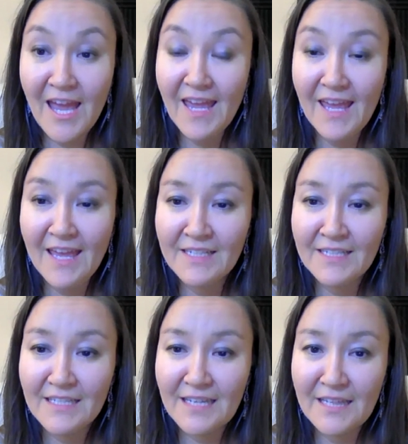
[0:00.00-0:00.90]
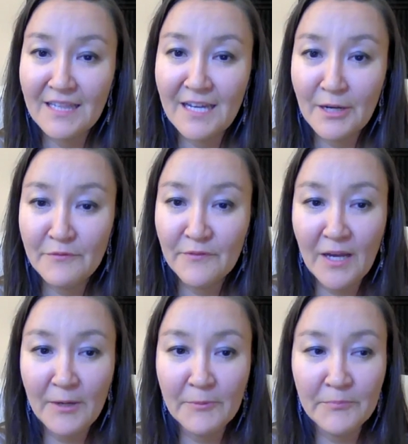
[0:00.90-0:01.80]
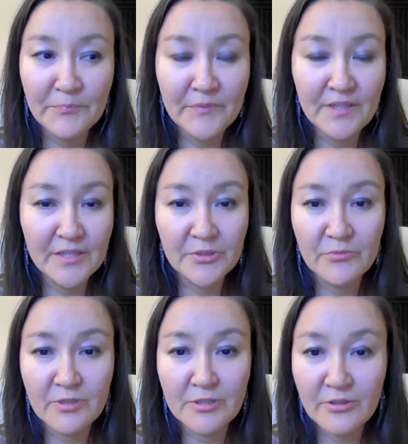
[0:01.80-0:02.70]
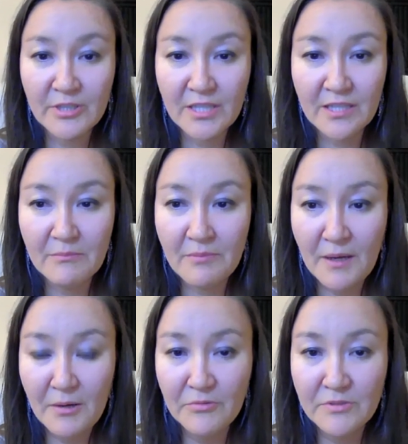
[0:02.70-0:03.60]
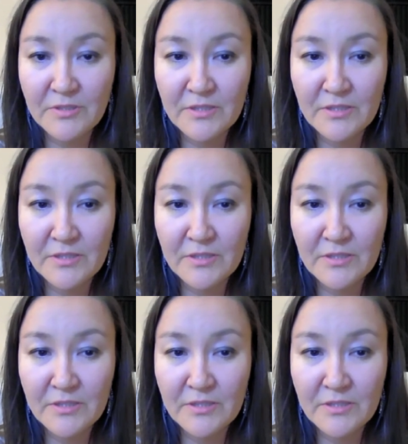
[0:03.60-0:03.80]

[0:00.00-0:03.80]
And I love that you were talking about